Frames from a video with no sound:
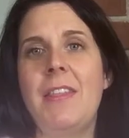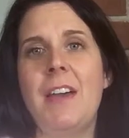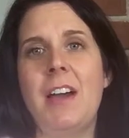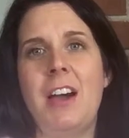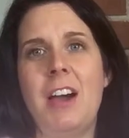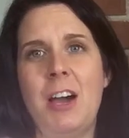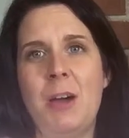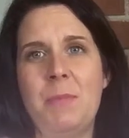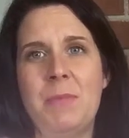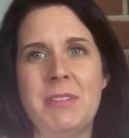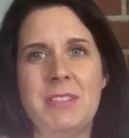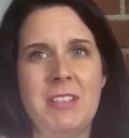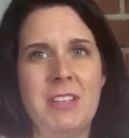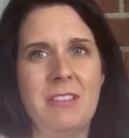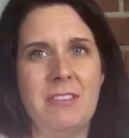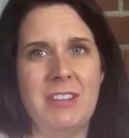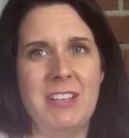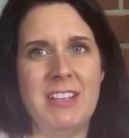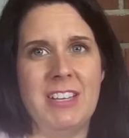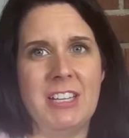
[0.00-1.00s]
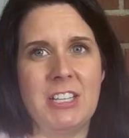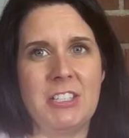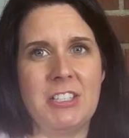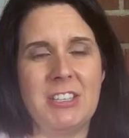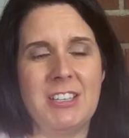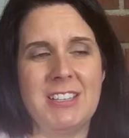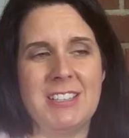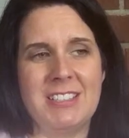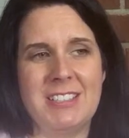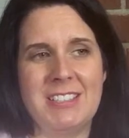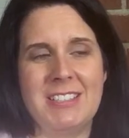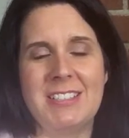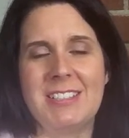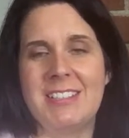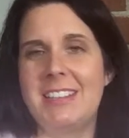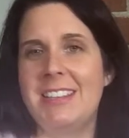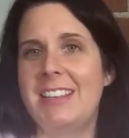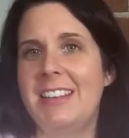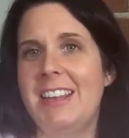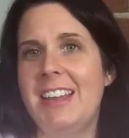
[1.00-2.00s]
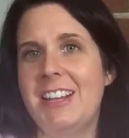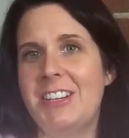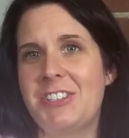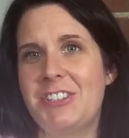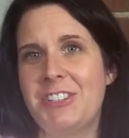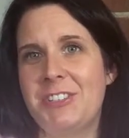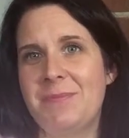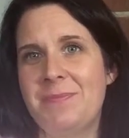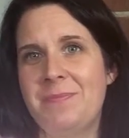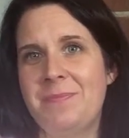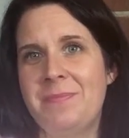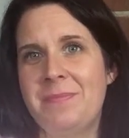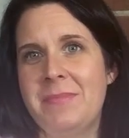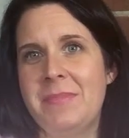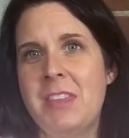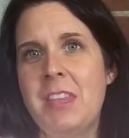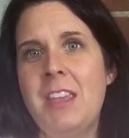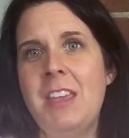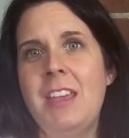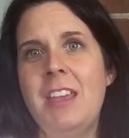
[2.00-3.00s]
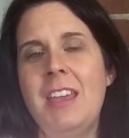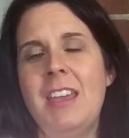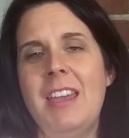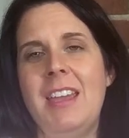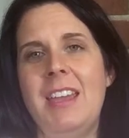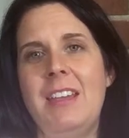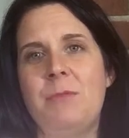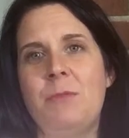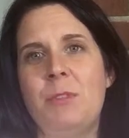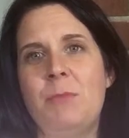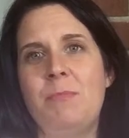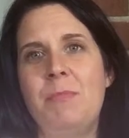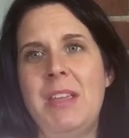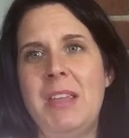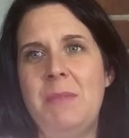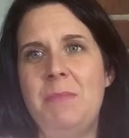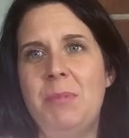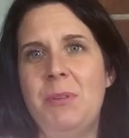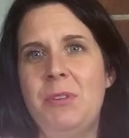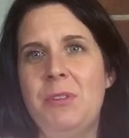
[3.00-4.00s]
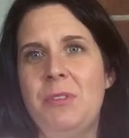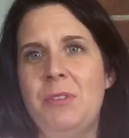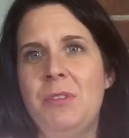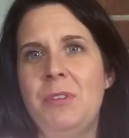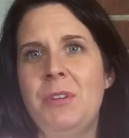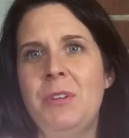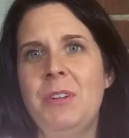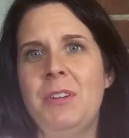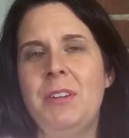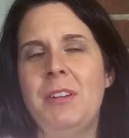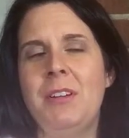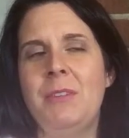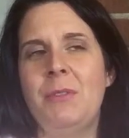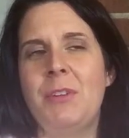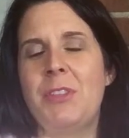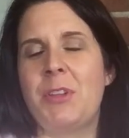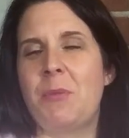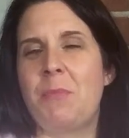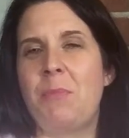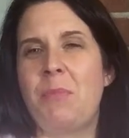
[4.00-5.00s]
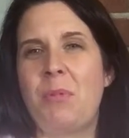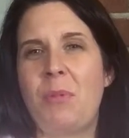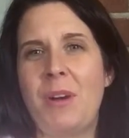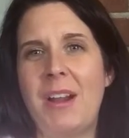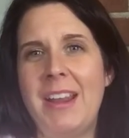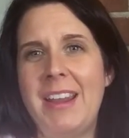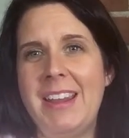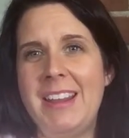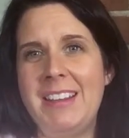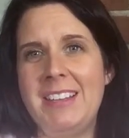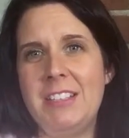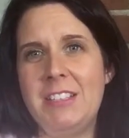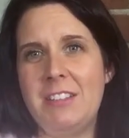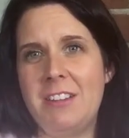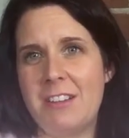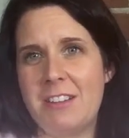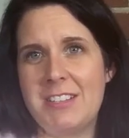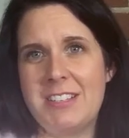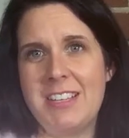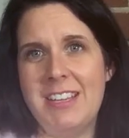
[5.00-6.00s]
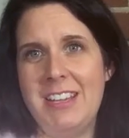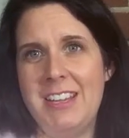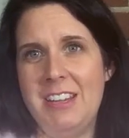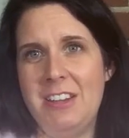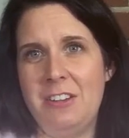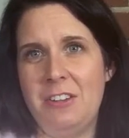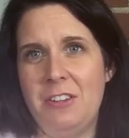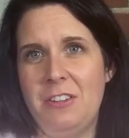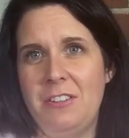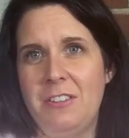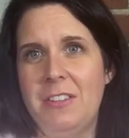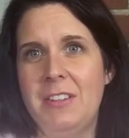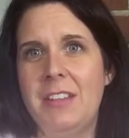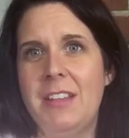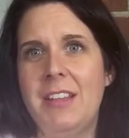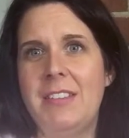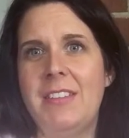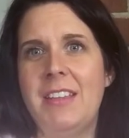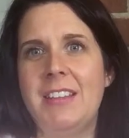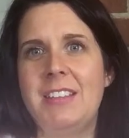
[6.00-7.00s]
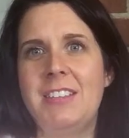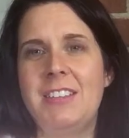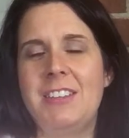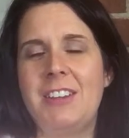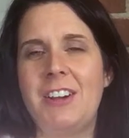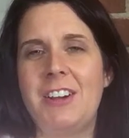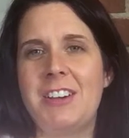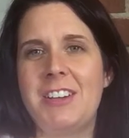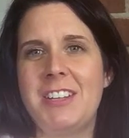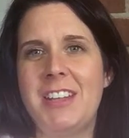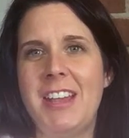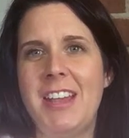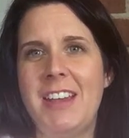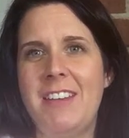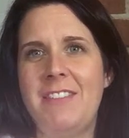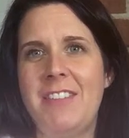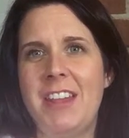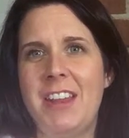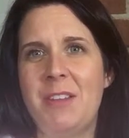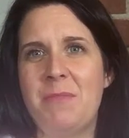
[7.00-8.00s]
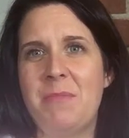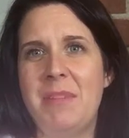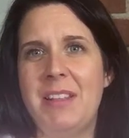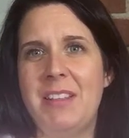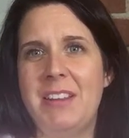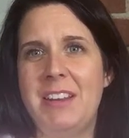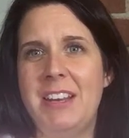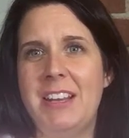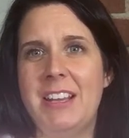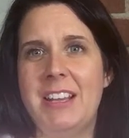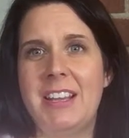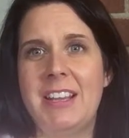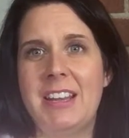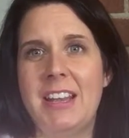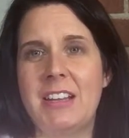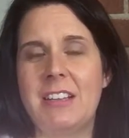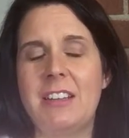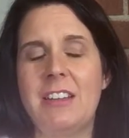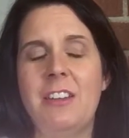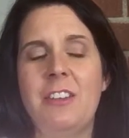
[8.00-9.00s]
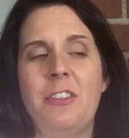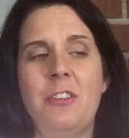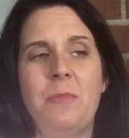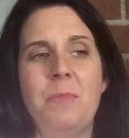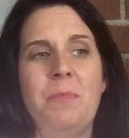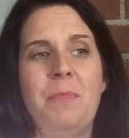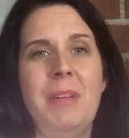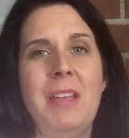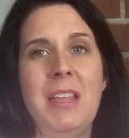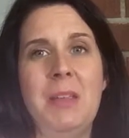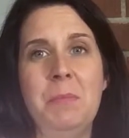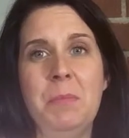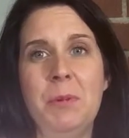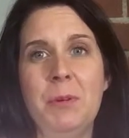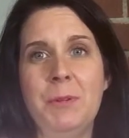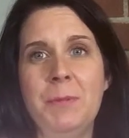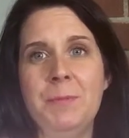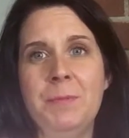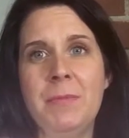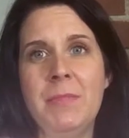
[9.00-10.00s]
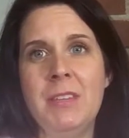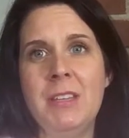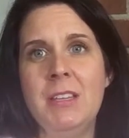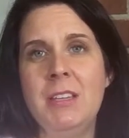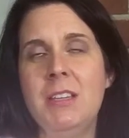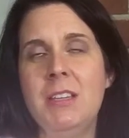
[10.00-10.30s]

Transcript: The opposite of addiction is connection. And when people, when their brain starts to heal and they start to have that ability to connect to other people,